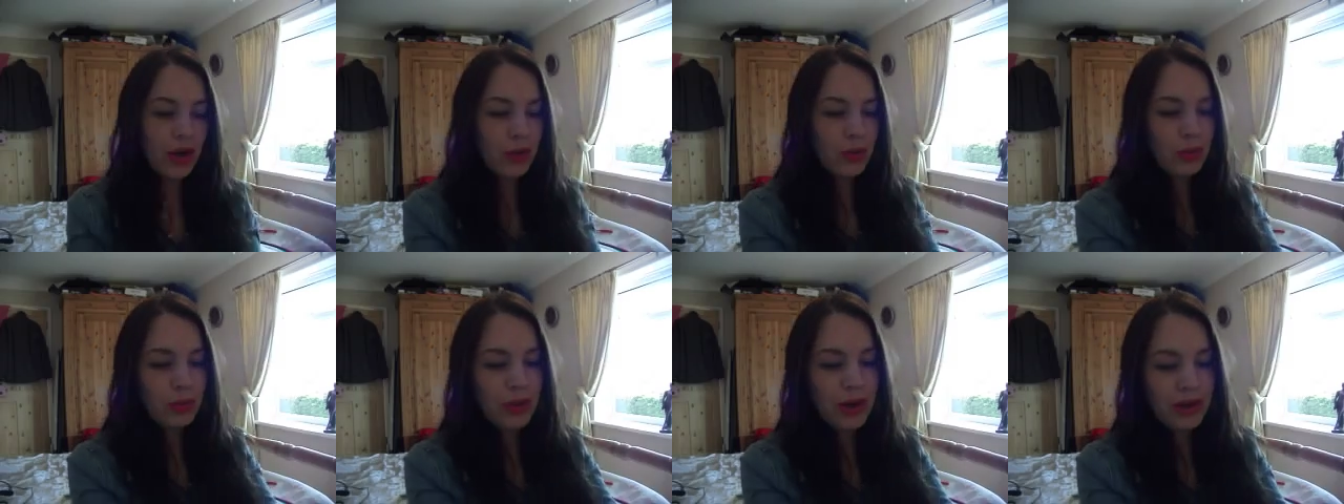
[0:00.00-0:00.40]

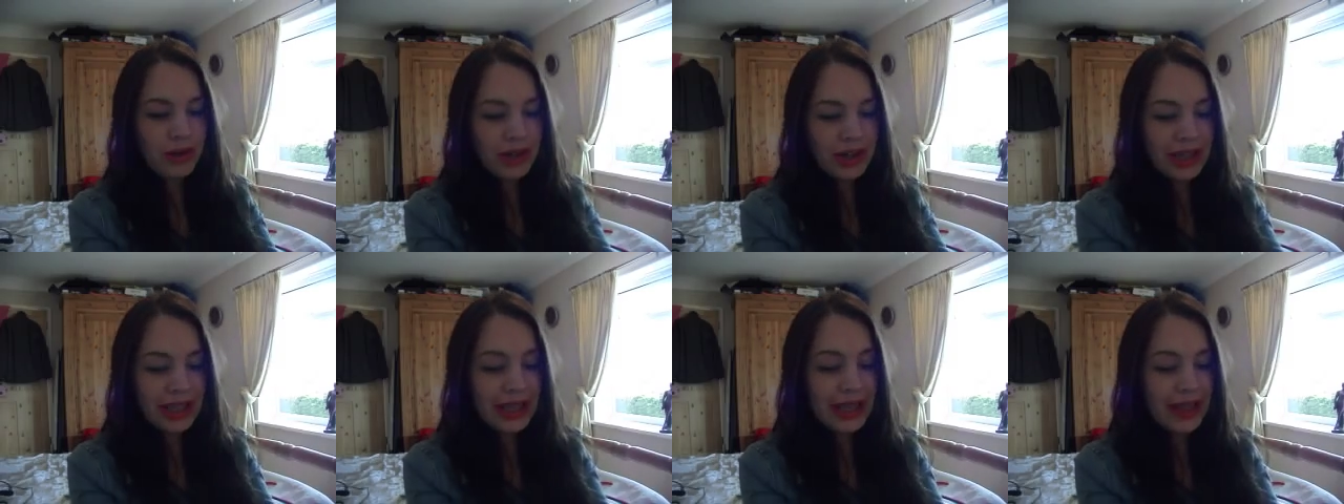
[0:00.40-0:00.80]
on where I
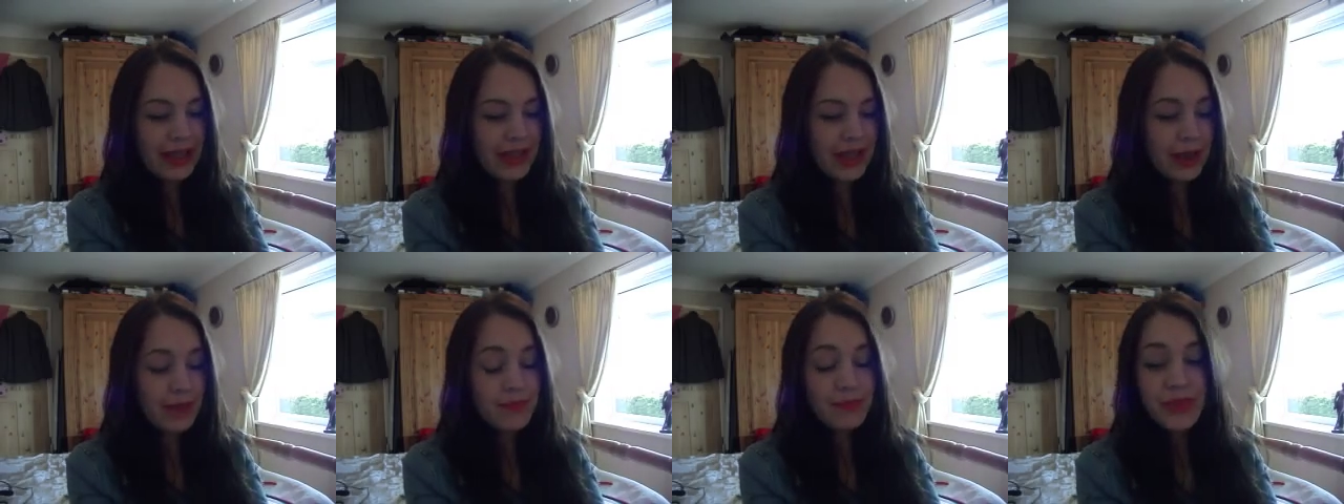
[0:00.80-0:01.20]
can get
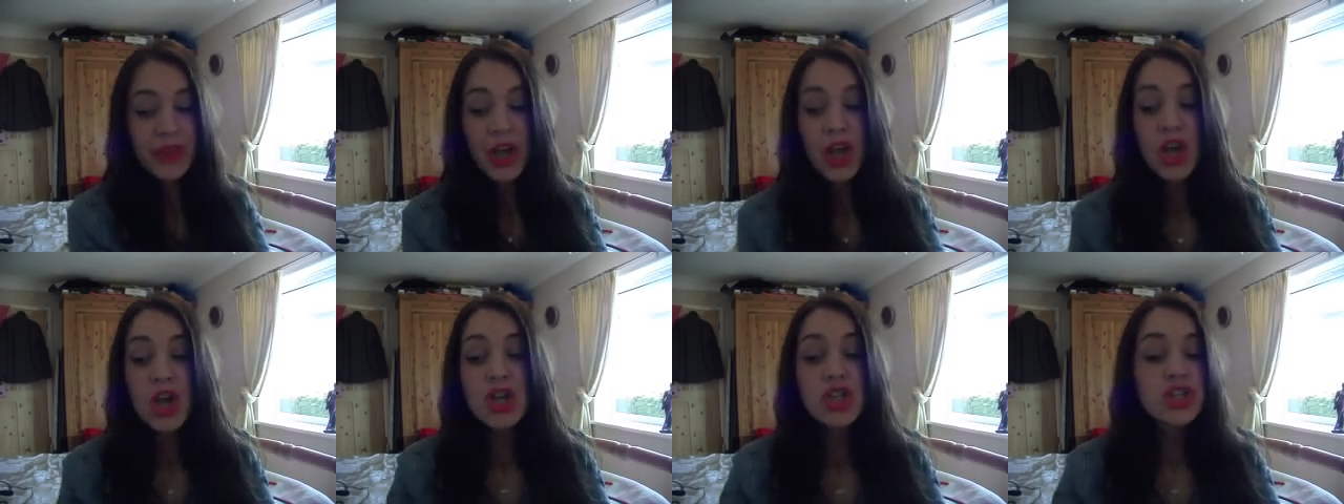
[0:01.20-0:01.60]
them.
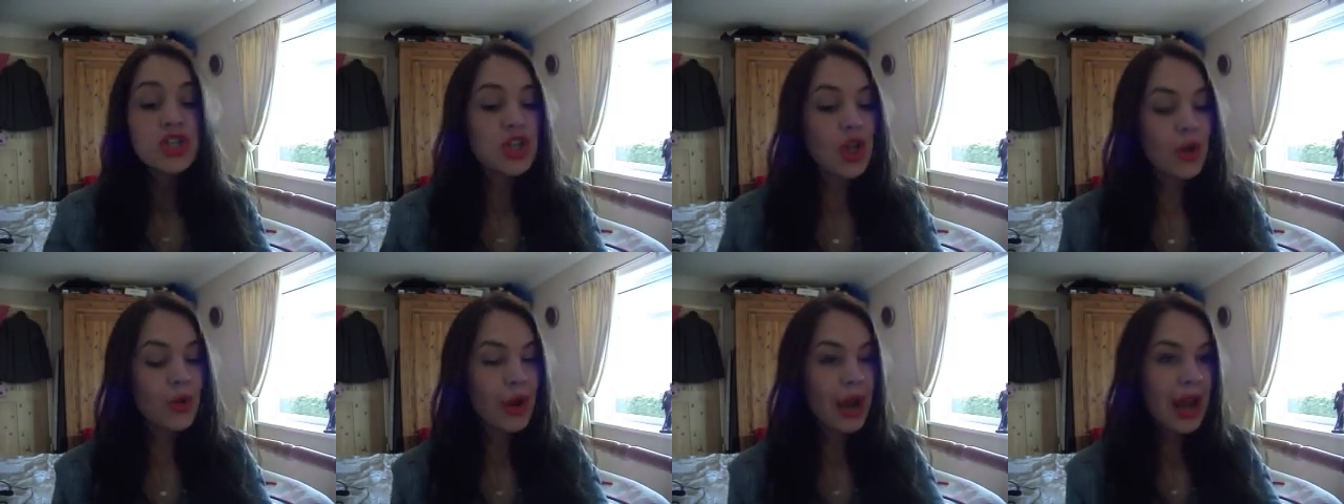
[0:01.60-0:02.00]

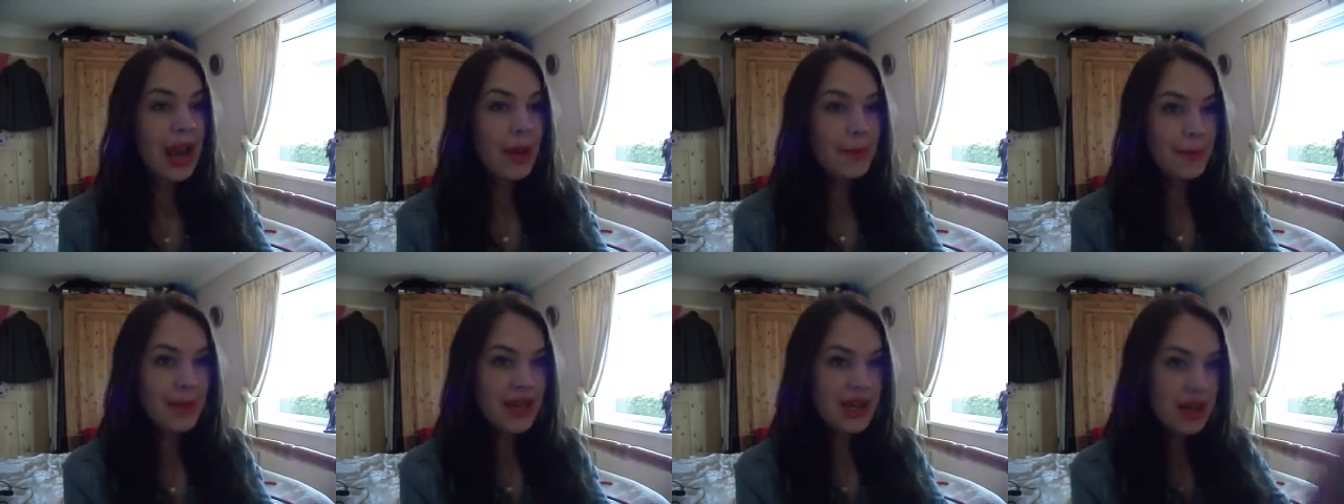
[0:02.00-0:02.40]
So
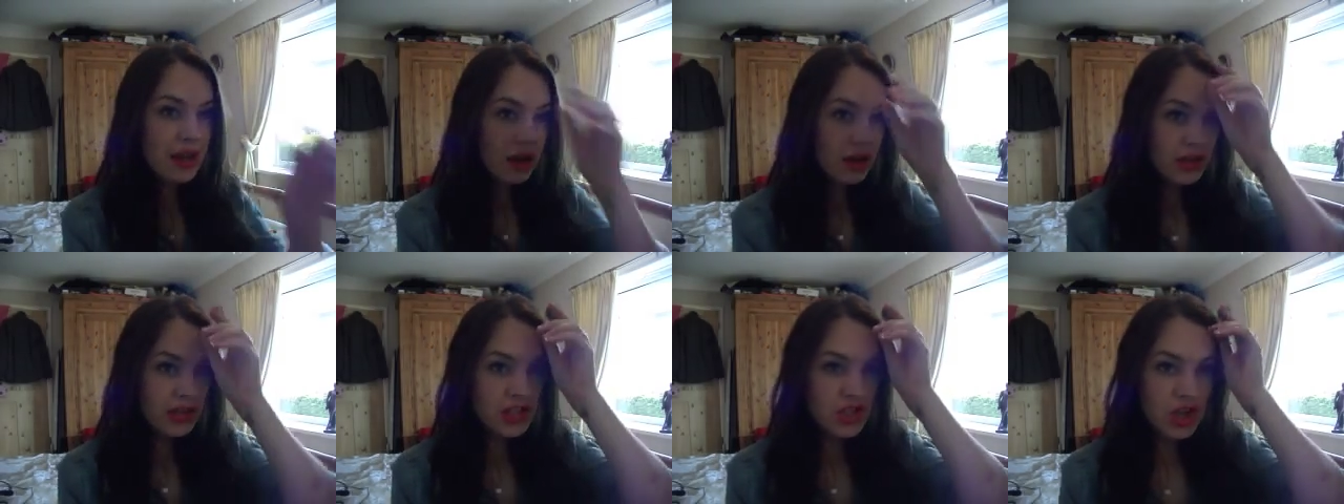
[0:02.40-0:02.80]
let me
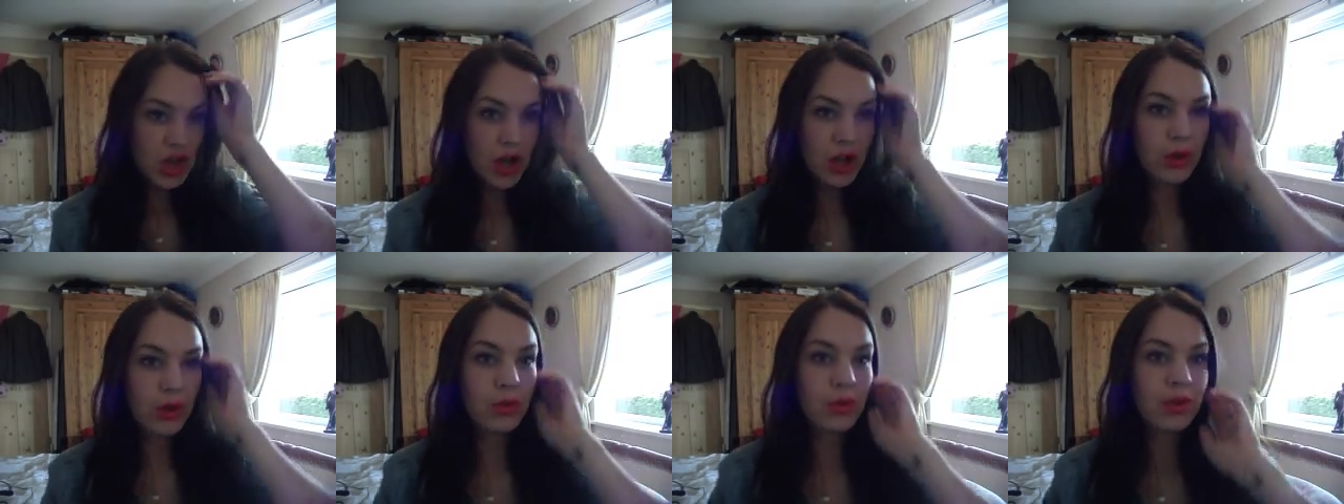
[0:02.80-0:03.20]
guys
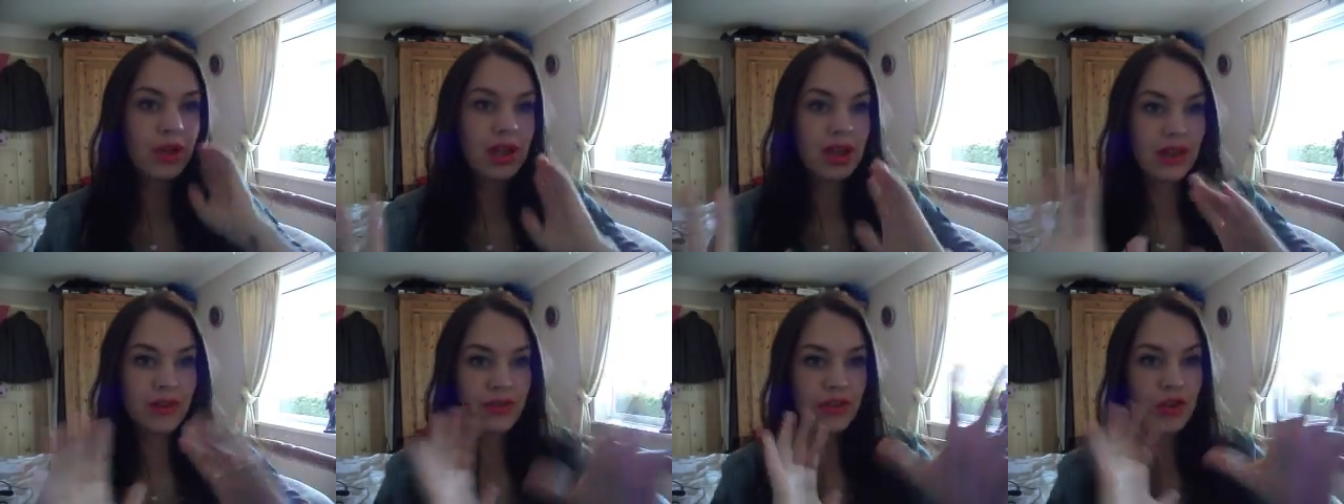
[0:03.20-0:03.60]
know
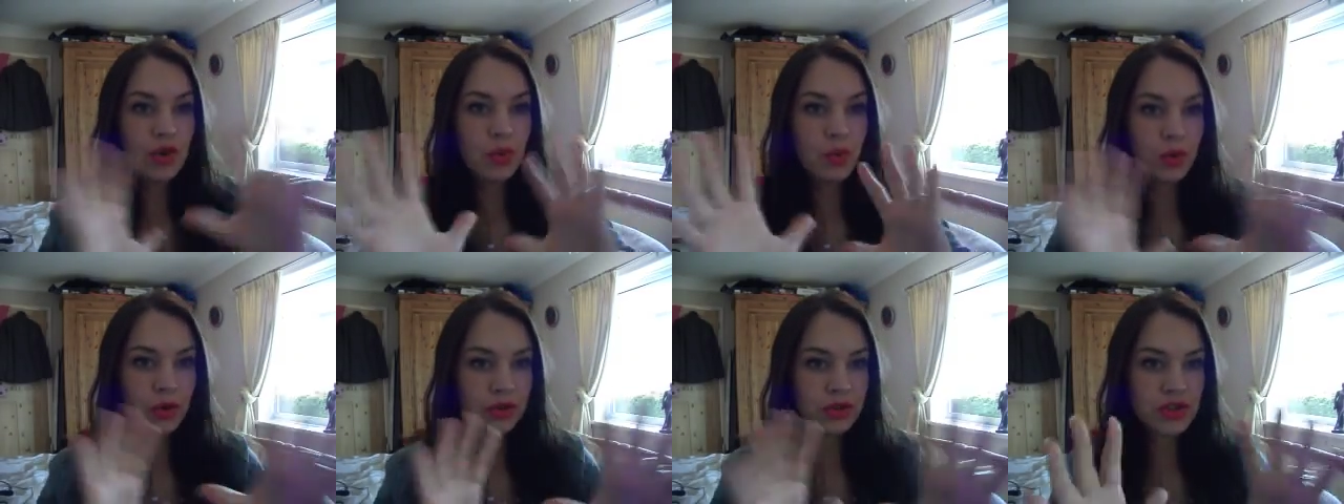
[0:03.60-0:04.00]
if you
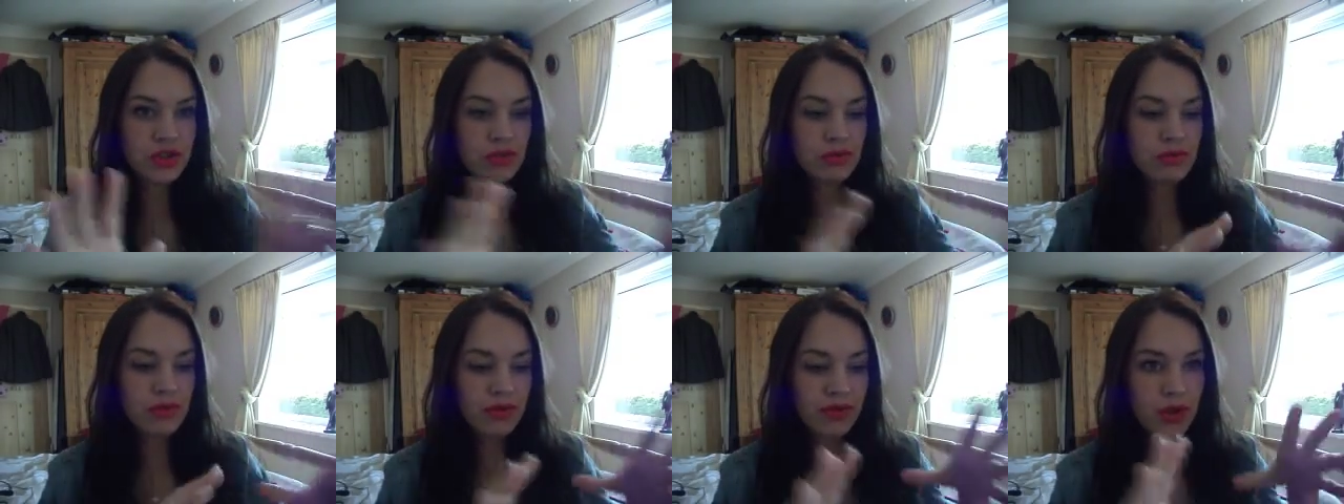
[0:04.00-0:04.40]
want to
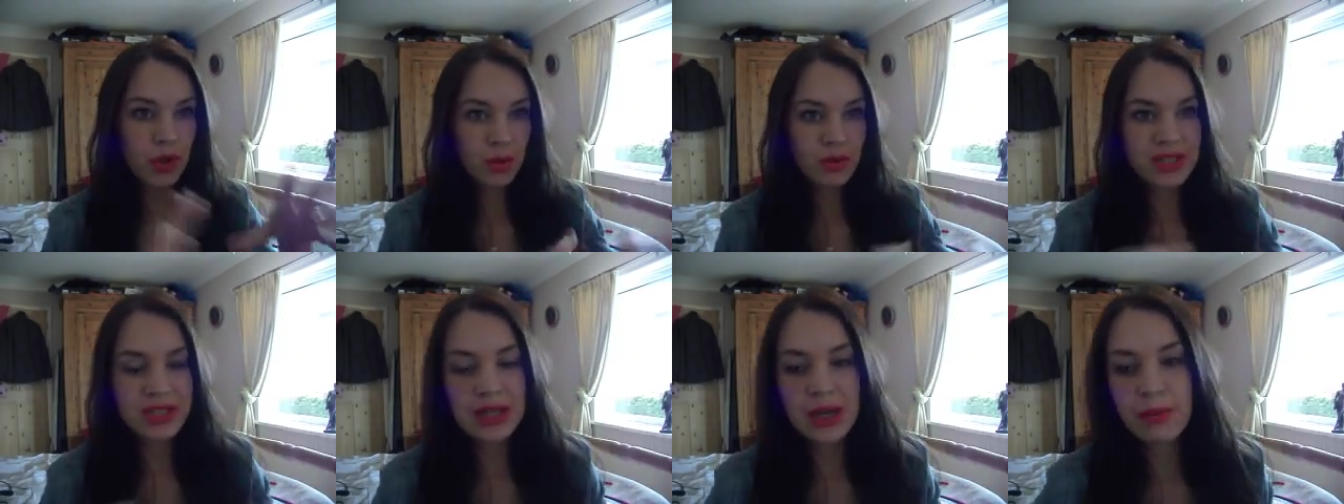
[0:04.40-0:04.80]
review a
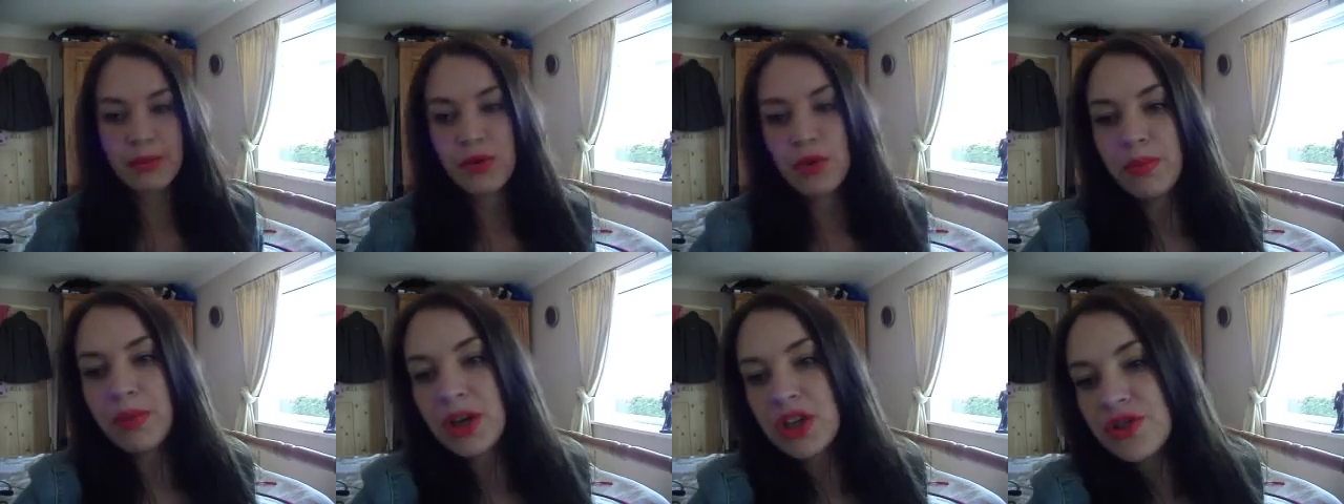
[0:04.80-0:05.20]

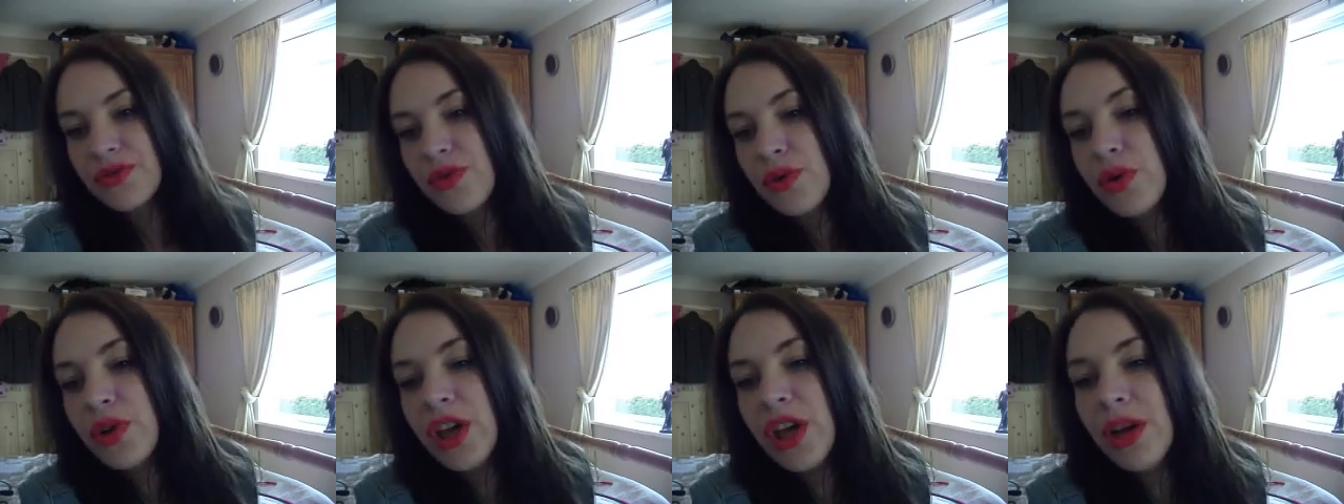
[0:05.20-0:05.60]
separate brush
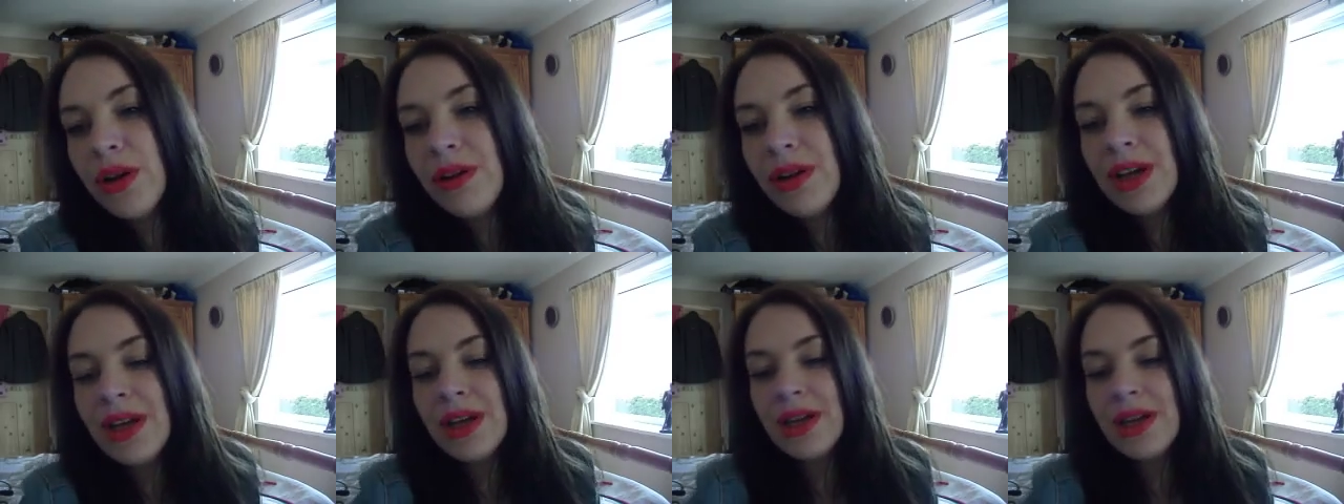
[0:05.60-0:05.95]
for you.